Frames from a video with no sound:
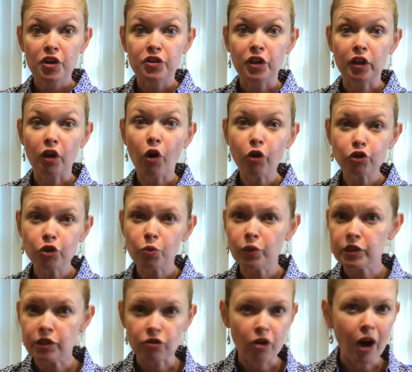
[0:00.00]
The larger
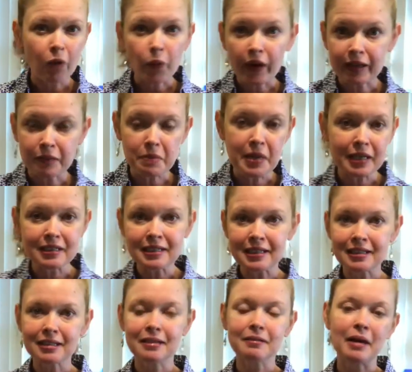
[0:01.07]
ones are not
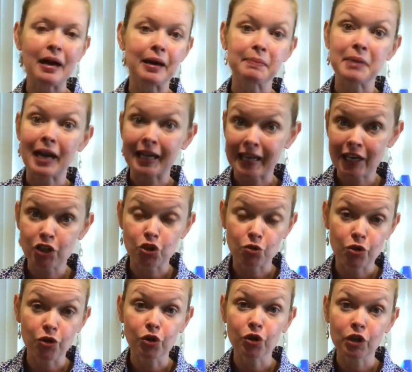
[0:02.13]
recommended, but I guess you
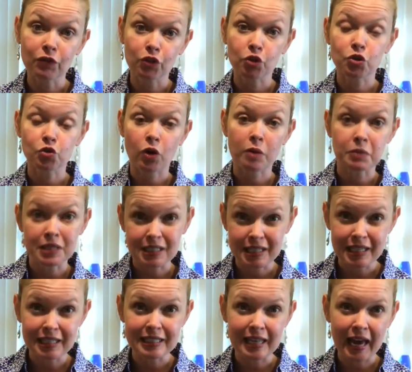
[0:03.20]
could if you scrape the
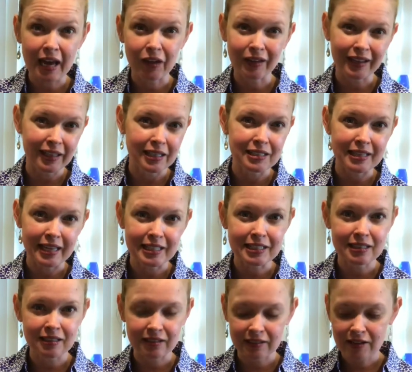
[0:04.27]
seeds out. I guess that's
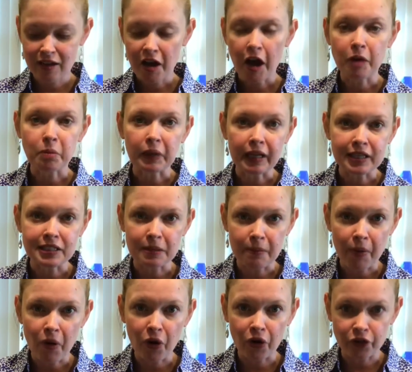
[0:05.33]
the unpleasant
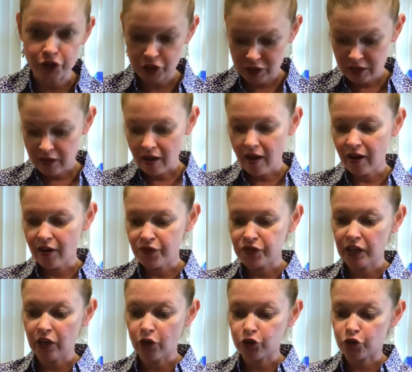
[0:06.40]
part of
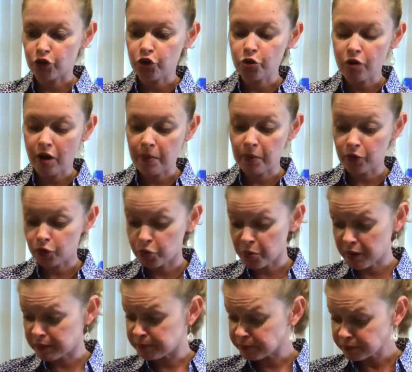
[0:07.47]
the larger cucumbers,
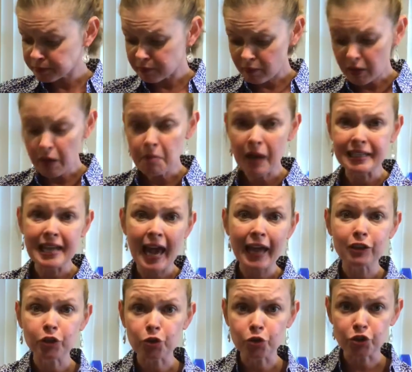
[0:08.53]
but my
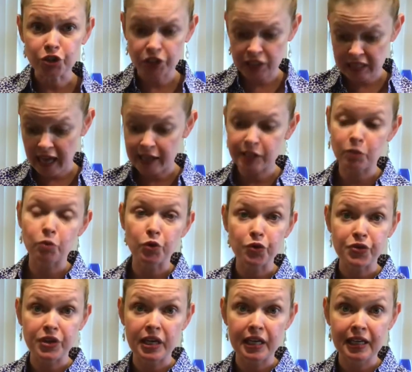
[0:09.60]
dad used to slice them real
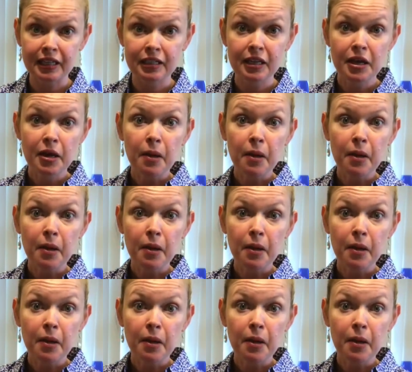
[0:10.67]
thin.